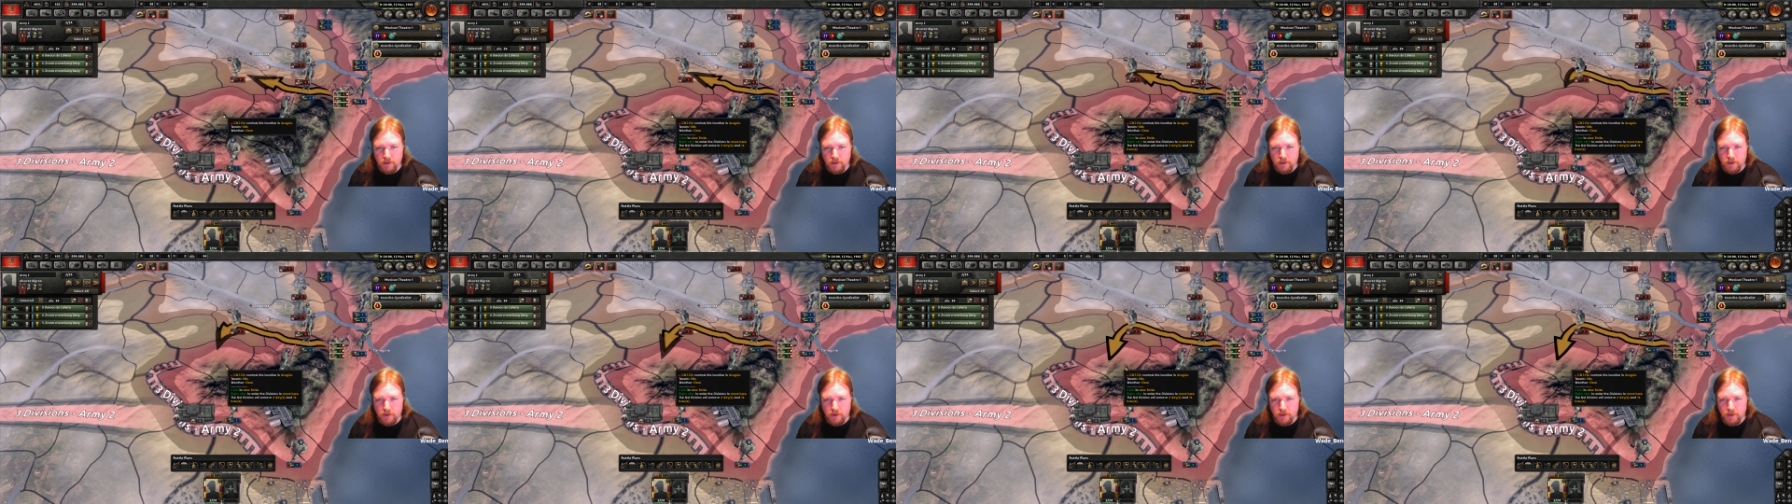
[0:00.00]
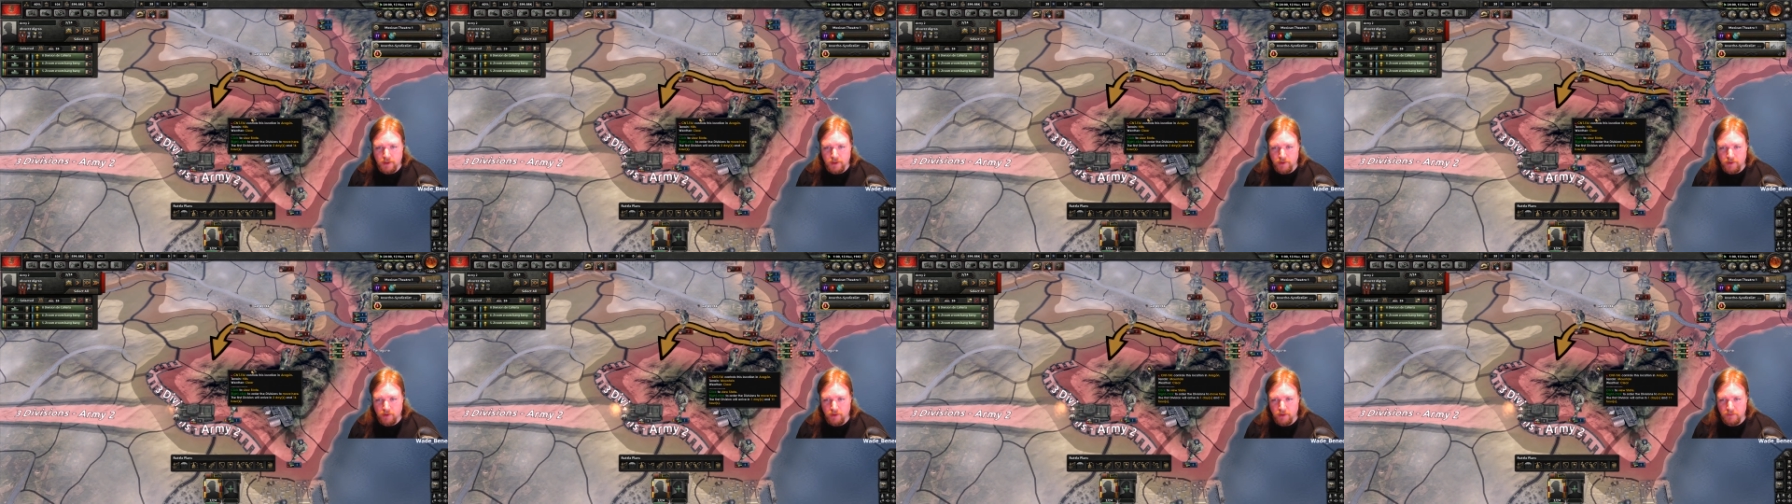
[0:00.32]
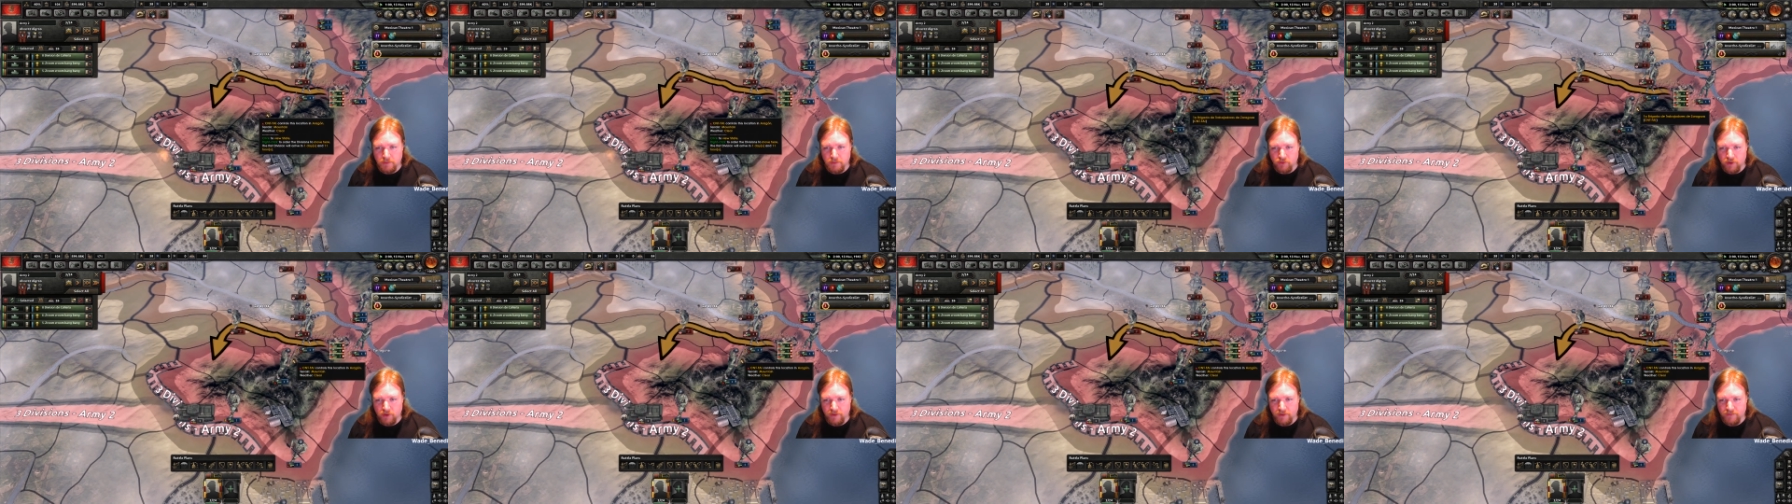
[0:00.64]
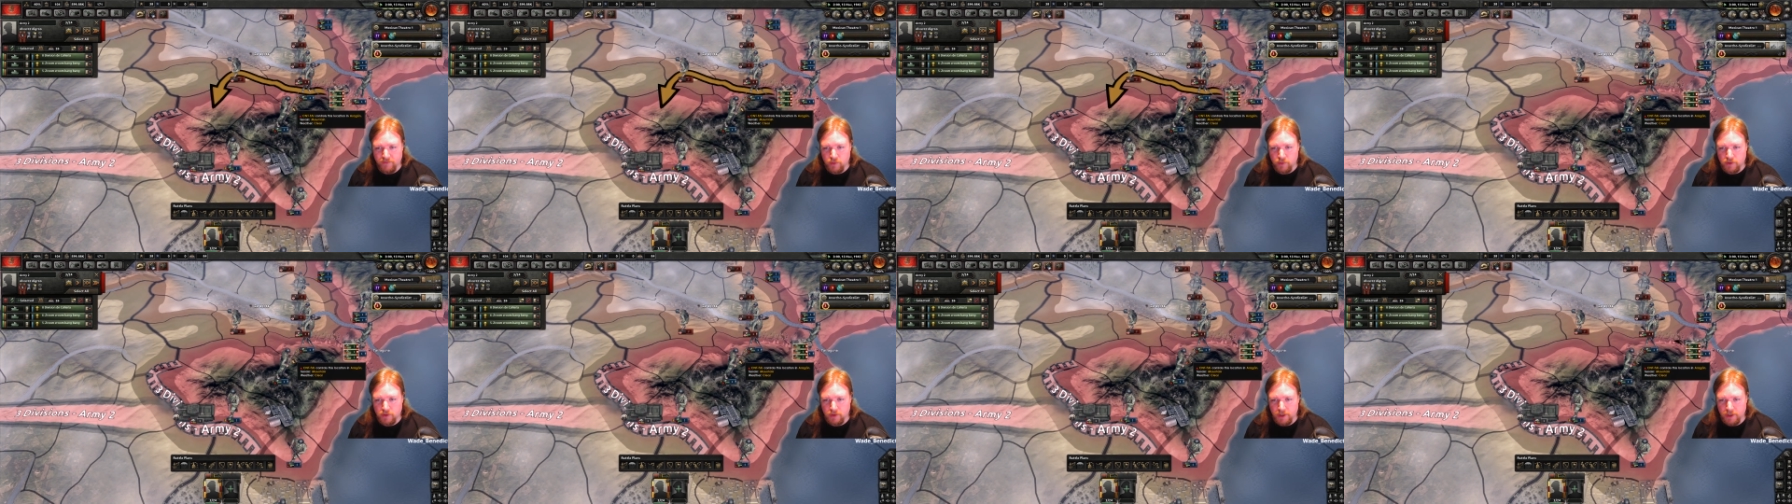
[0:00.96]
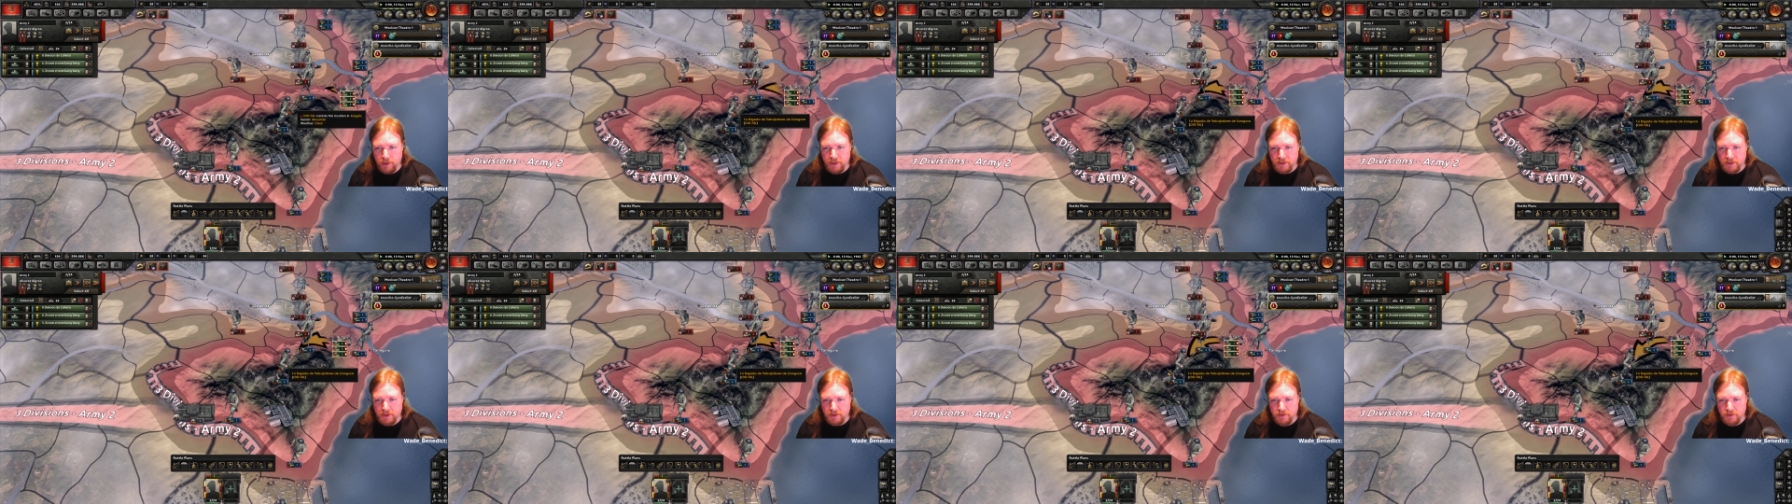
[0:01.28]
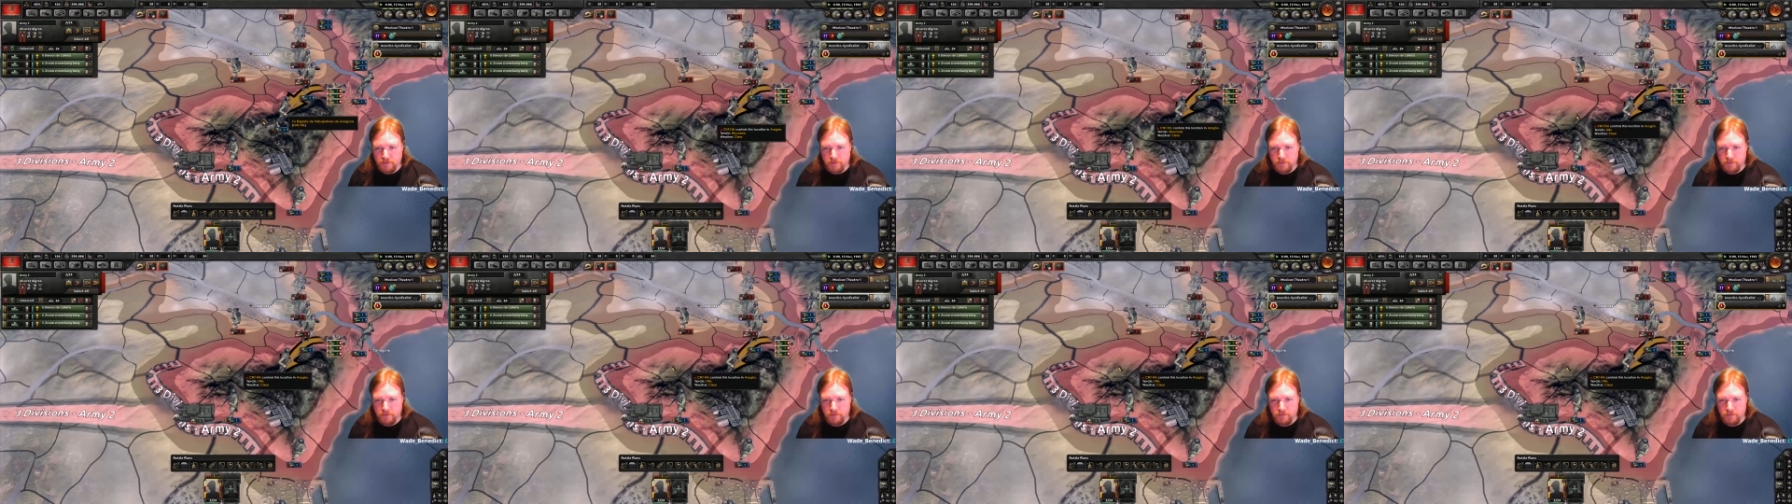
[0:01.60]
Now I'm arriving with the lights.
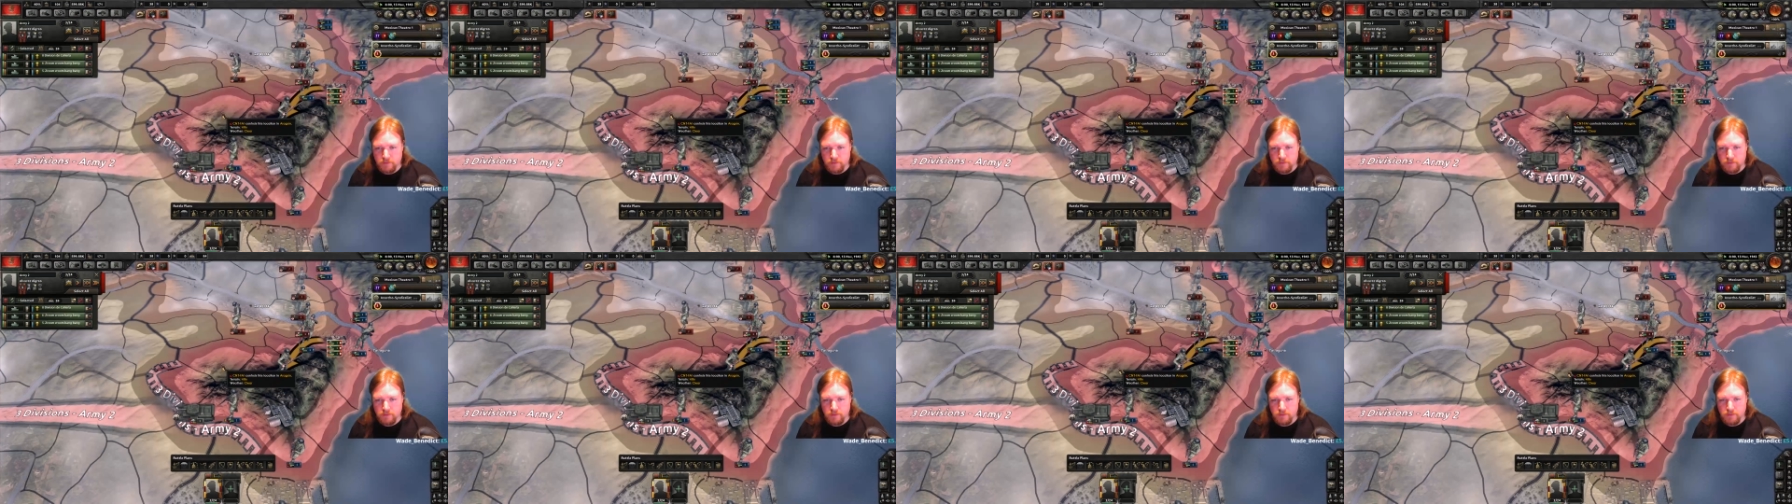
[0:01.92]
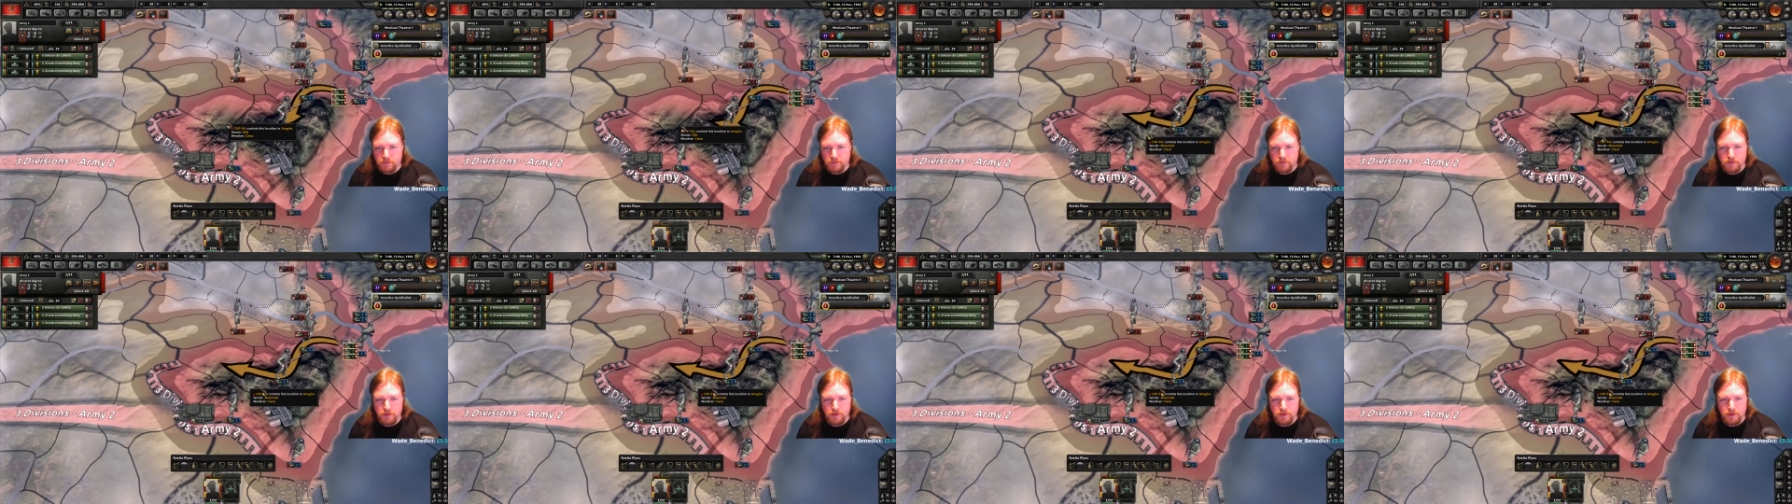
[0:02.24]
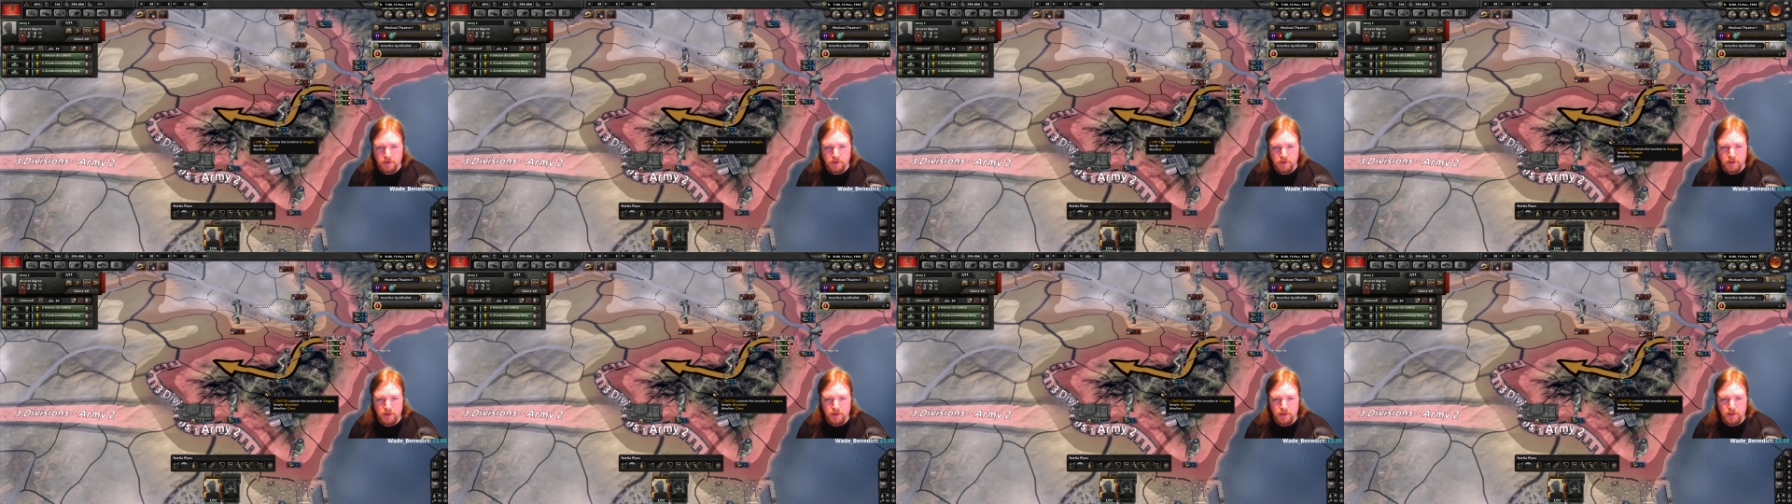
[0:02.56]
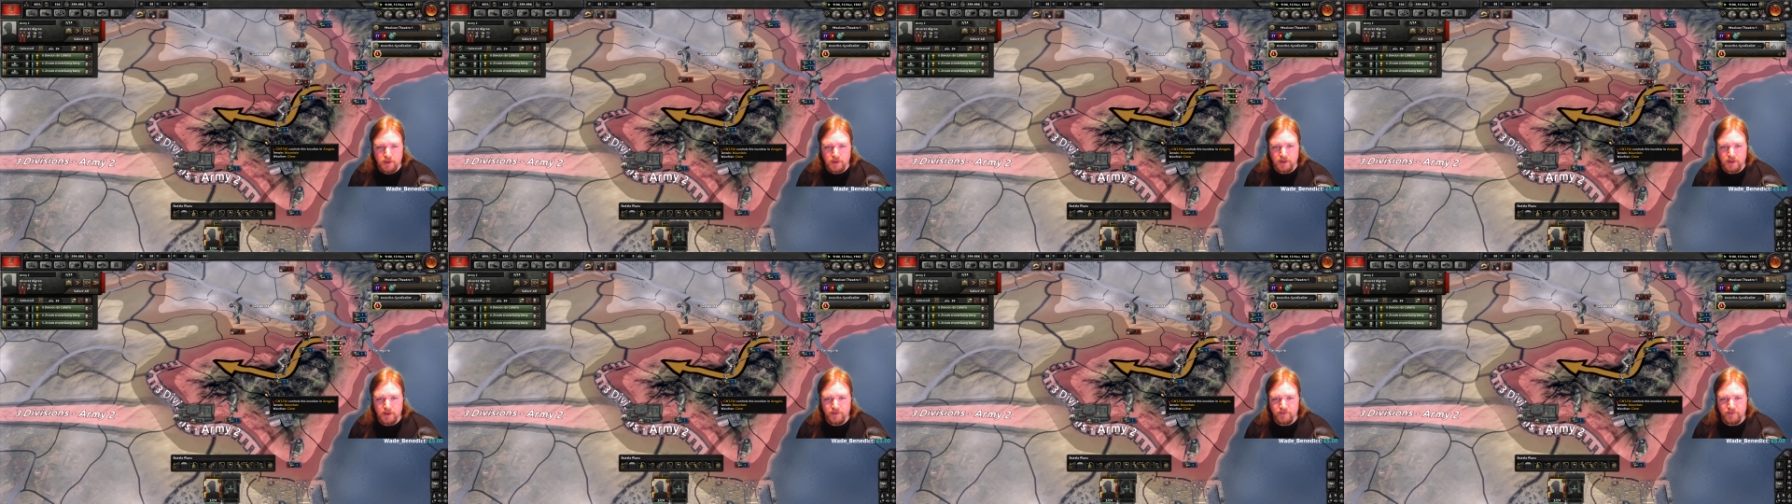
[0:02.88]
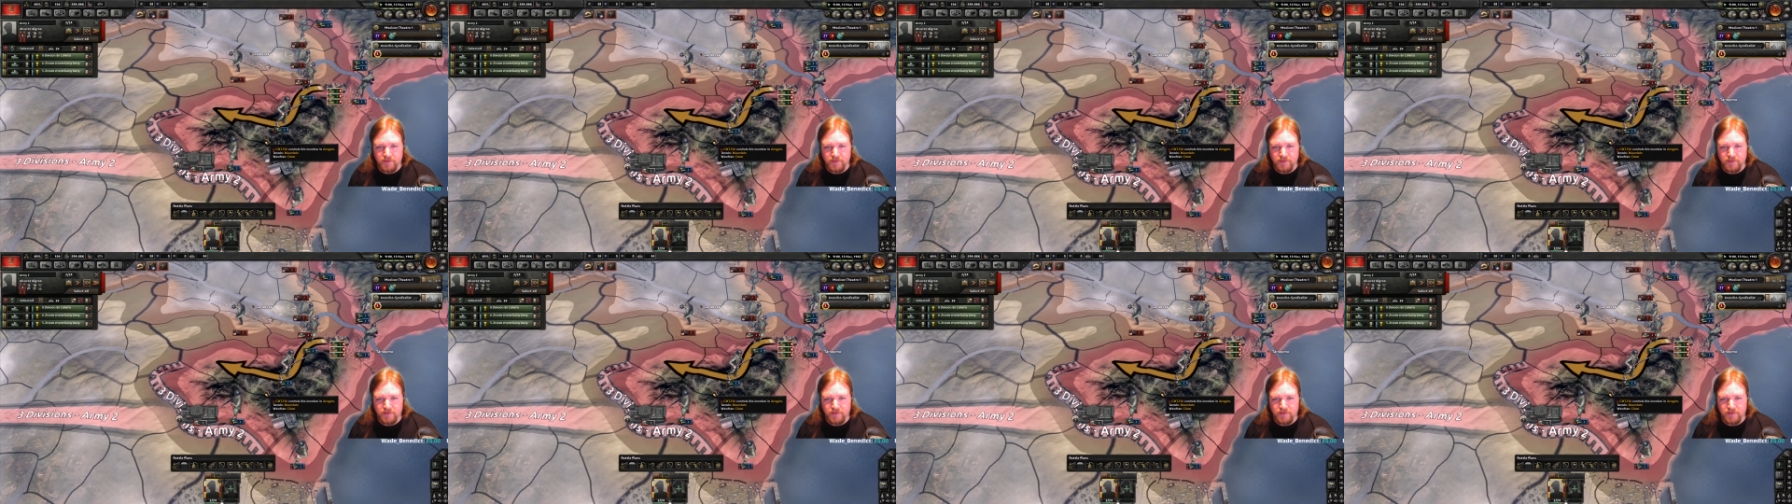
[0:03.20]
Never